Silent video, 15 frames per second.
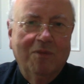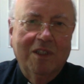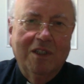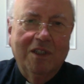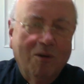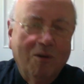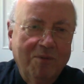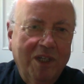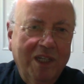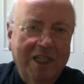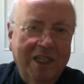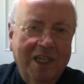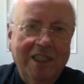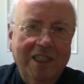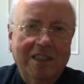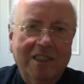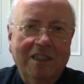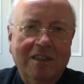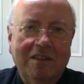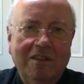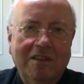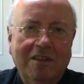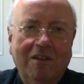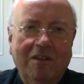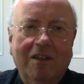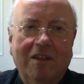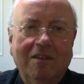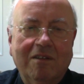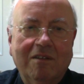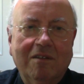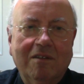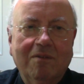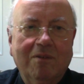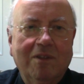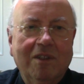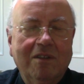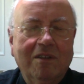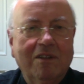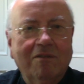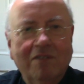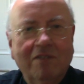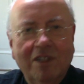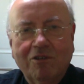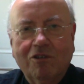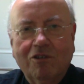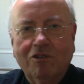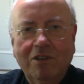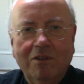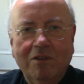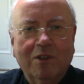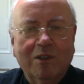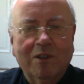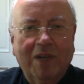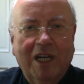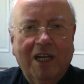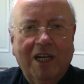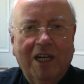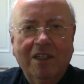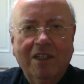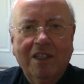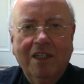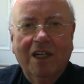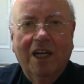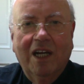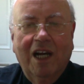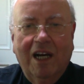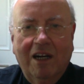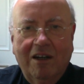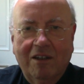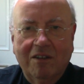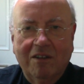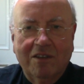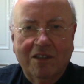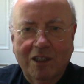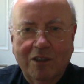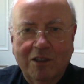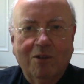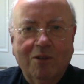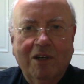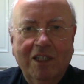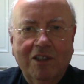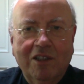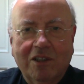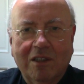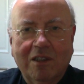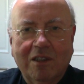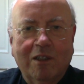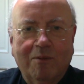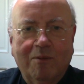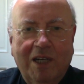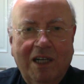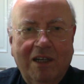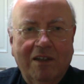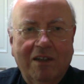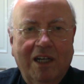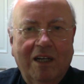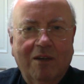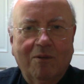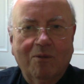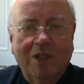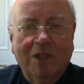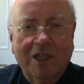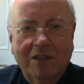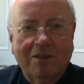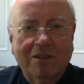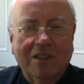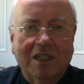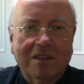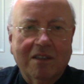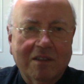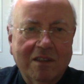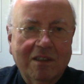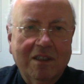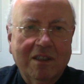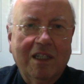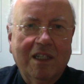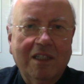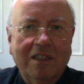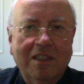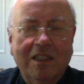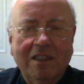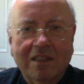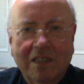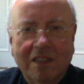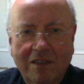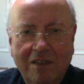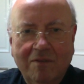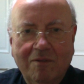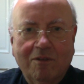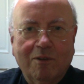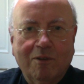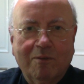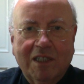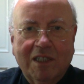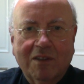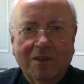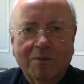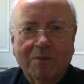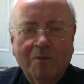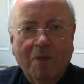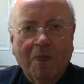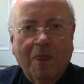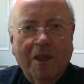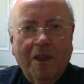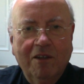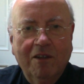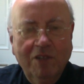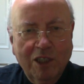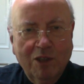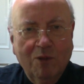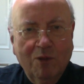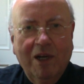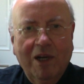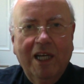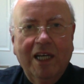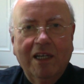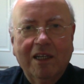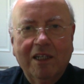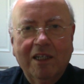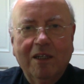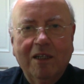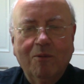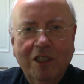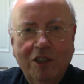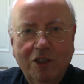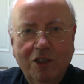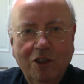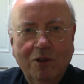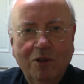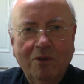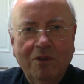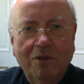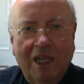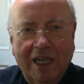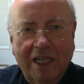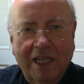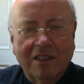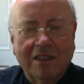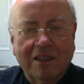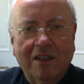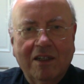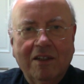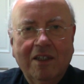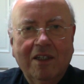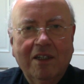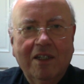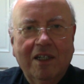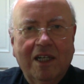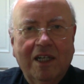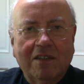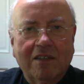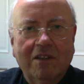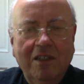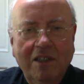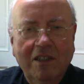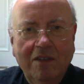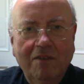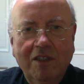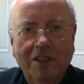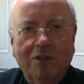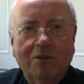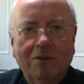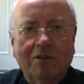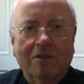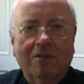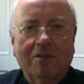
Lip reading: complicated, so that the real truth about our situation, about our world, our society is hidden from us. There is a way in which you, as an individual